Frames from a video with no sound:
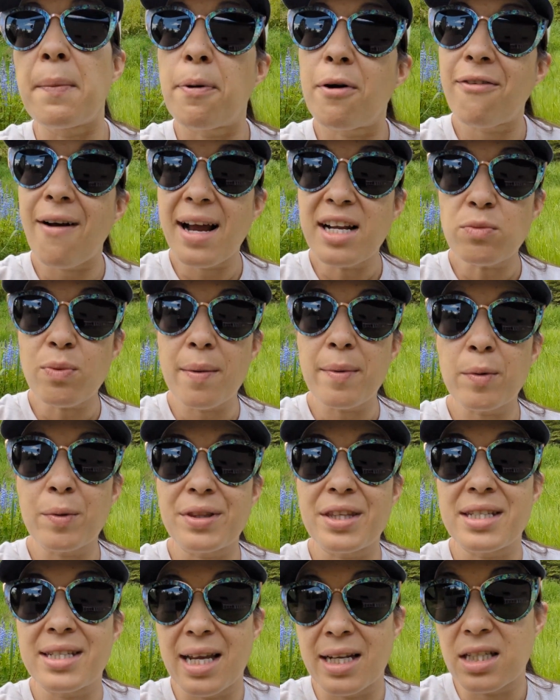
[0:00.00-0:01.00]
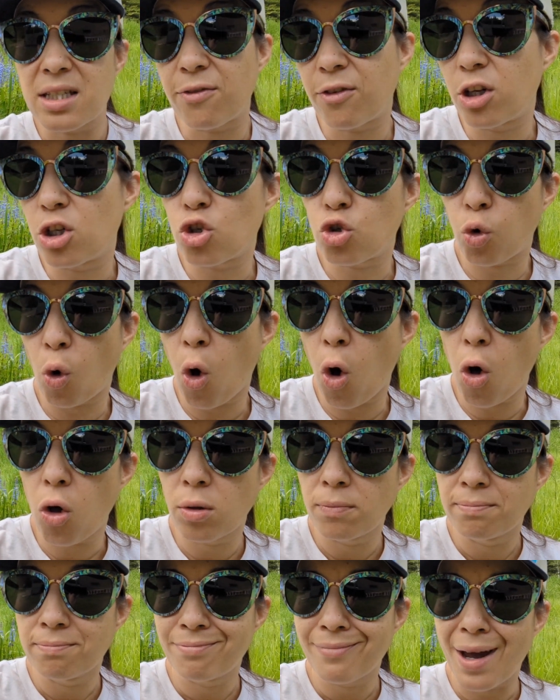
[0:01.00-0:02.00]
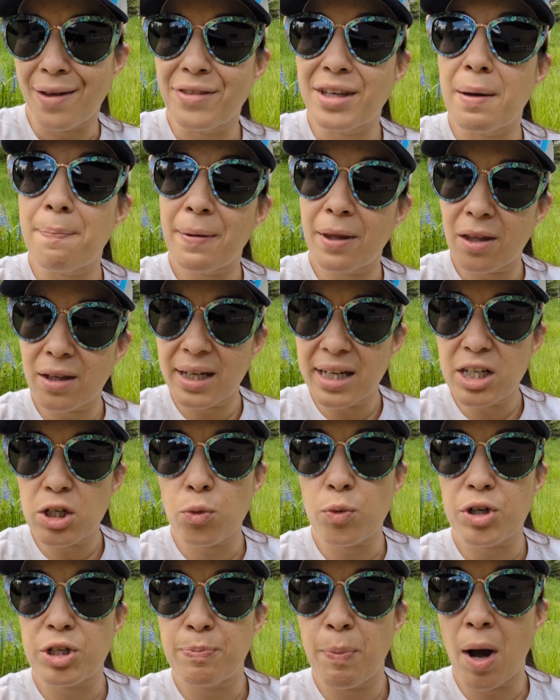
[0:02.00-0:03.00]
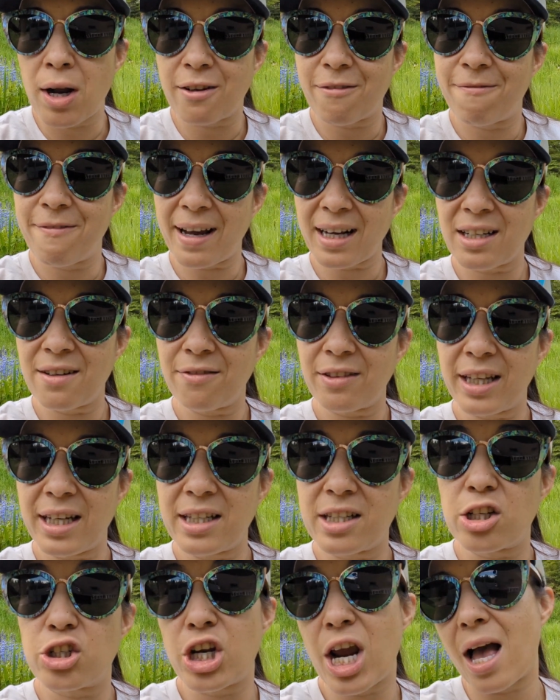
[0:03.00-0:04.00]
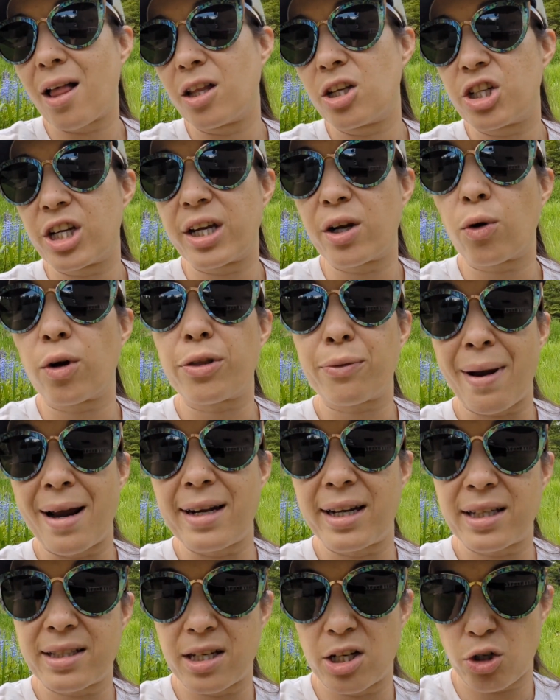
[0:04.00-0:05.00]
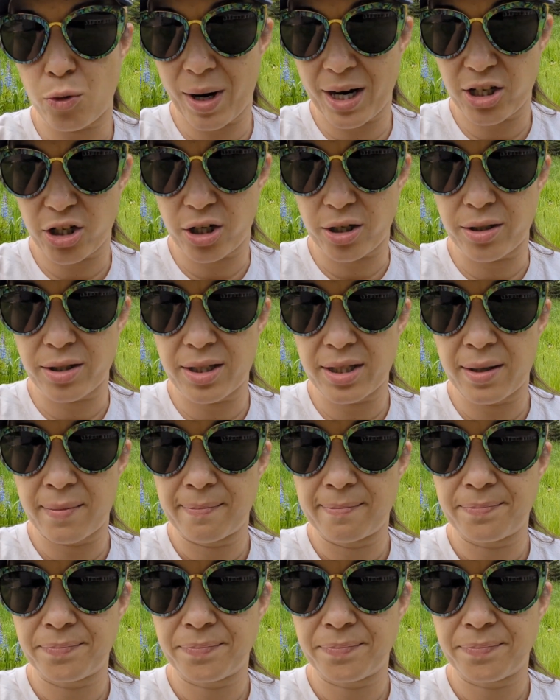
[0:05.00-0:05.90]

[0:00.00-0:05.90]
It provides women with a sense of control and the ability to respond effectively to challenging or threatening situations.